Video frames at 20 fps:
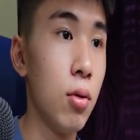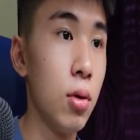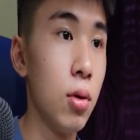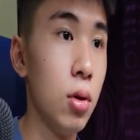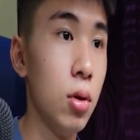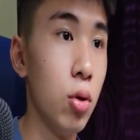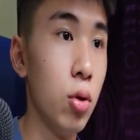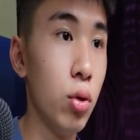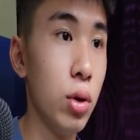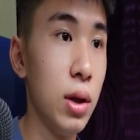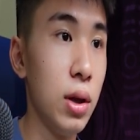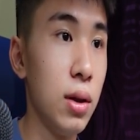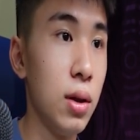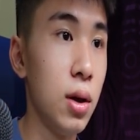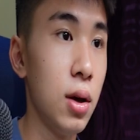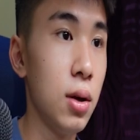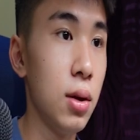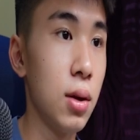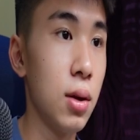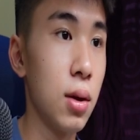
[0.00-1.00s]
load in
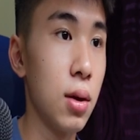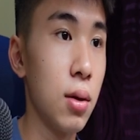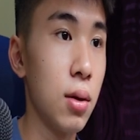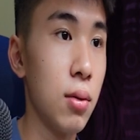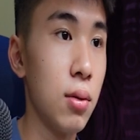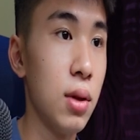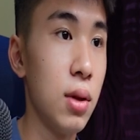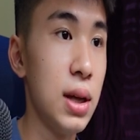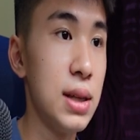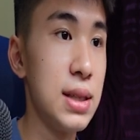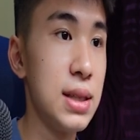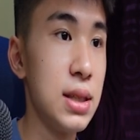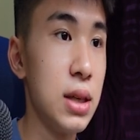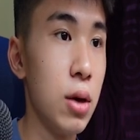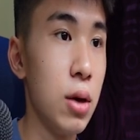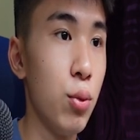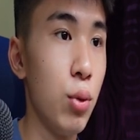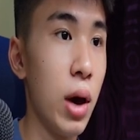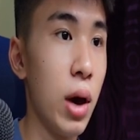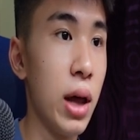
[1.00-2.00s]
it. Let's
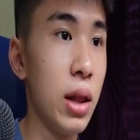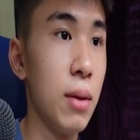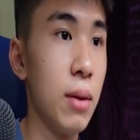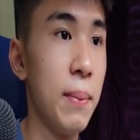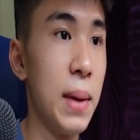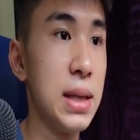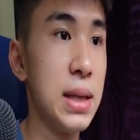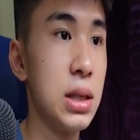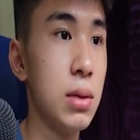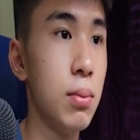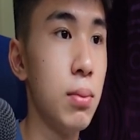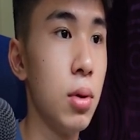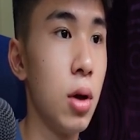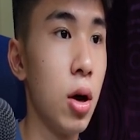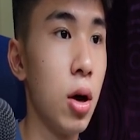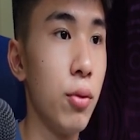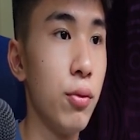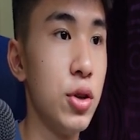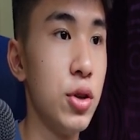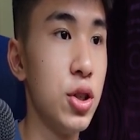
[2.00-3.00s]
say we add a metal
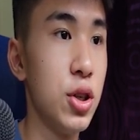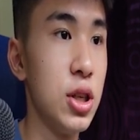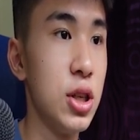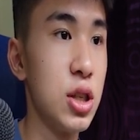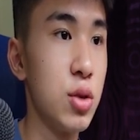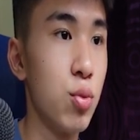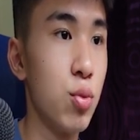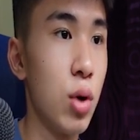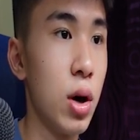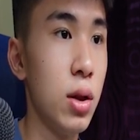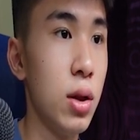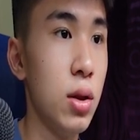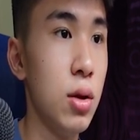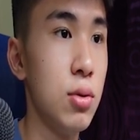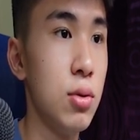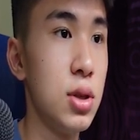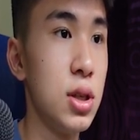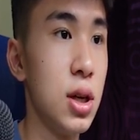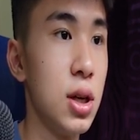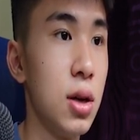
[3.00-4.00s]
block, which is 1
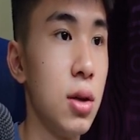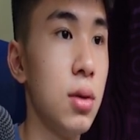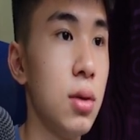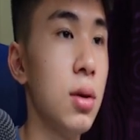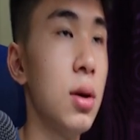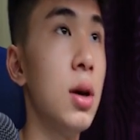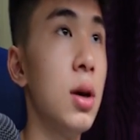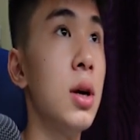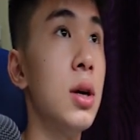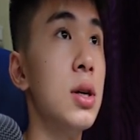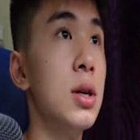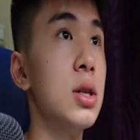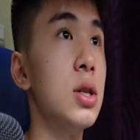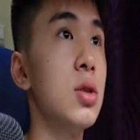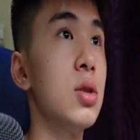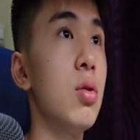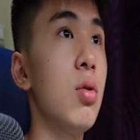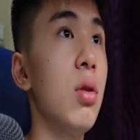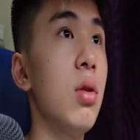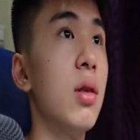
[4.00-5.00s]
Newton.
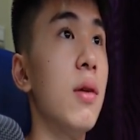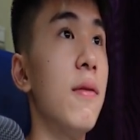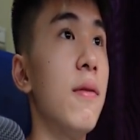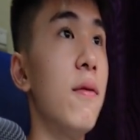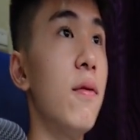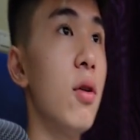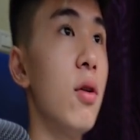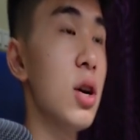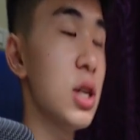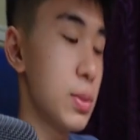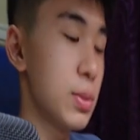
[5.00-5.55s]
So the force